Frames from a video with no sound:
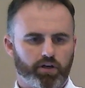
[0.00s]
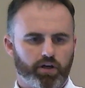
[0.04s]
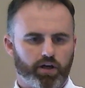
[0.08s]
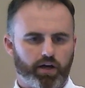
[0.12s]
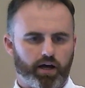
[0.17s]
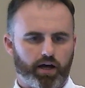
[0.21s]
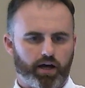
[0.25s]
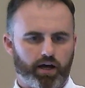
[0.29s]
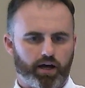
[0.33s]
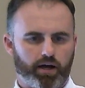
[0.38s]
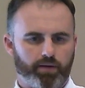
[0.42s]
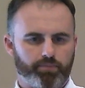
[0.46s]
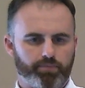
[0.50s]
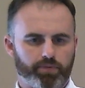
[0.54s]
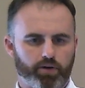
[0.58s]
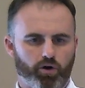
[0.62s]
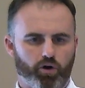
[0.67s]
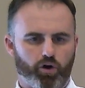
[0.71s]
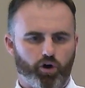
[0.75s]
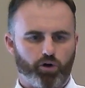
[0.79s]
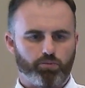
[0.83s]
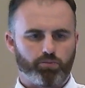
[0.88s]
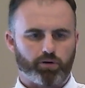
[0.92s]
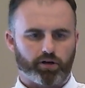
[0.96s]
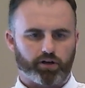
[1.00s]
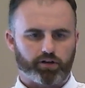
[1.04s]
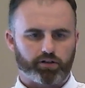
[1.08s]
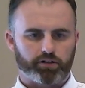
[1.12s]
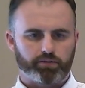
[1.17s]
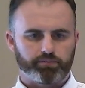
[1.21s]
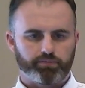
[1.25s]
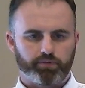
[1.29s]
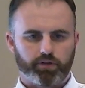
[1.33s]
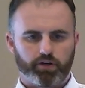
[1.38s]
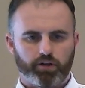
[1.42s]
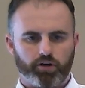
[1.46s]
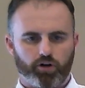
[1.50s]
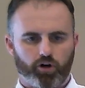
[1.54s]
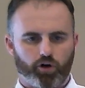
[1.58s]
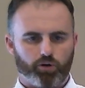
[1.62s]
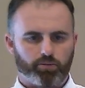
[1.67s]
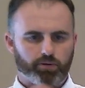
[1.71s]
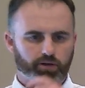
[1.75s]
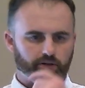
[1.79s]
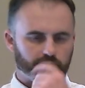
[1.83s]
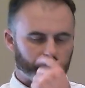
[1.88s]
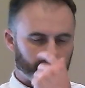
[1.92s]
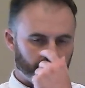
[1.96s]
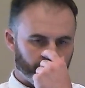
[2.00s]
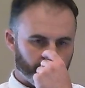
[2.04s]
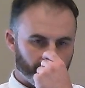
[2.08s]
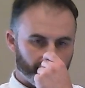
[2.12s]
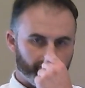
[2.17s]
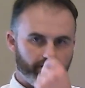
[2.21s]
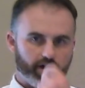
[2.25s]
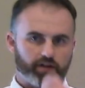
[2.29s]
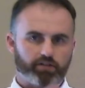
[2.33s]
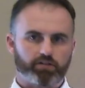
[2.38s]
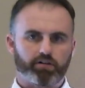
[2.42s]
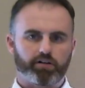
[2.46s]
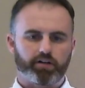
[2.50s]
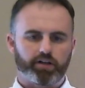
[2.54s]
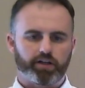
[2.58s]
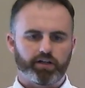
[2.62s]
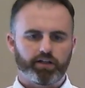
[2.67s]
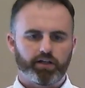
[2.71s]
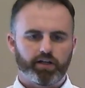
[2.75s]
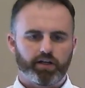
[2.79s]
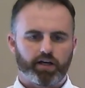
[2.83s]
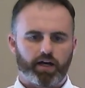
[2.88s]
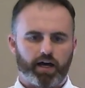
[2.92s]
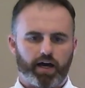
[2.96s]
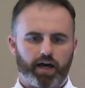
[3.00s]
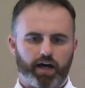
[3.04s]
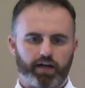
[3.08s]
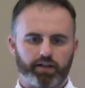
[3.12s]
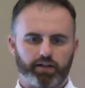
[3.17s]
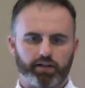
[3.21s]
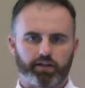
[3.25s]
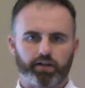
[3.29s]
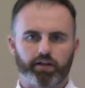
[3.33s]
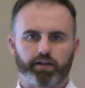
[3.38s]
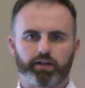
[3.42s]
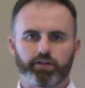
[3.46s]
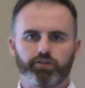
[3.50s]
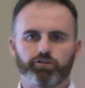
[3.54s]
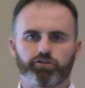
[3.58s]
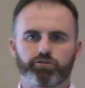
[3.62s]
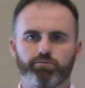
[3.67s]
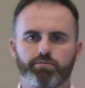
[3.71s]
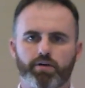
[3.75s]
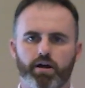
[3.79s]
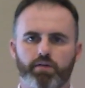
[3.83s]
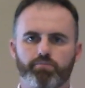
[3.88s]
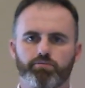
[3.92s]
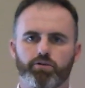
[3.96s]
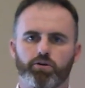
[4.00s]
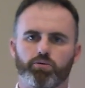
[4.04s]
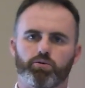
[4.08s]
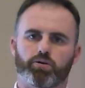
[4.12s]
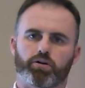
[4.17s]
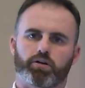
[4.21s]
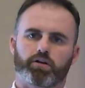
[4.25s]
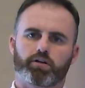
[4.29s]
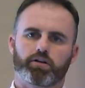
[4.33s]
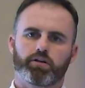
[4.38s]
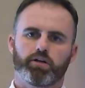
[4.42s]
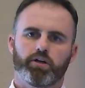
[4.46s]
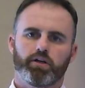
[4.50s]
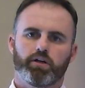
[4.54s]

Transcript: Homework is given regularly, and it includes memory work.